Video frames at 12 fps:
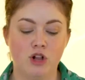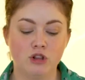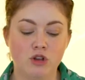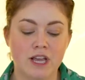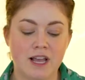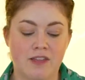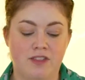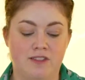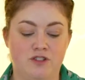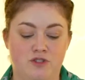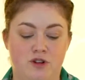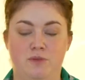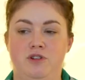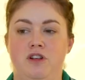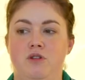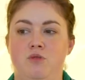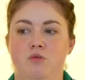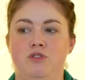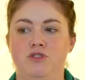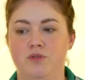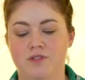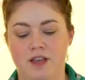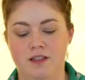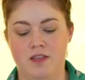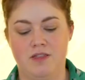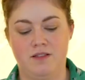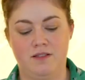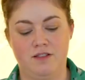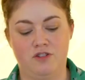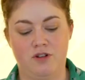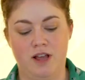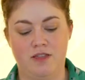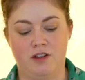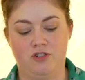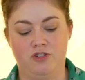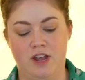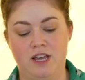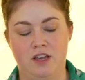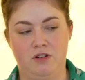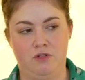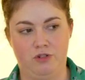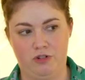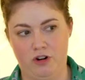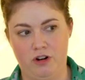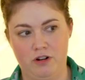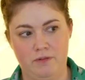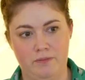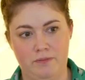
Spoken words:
Looking at this description, would you say that this is a drink that is shaken or stirred?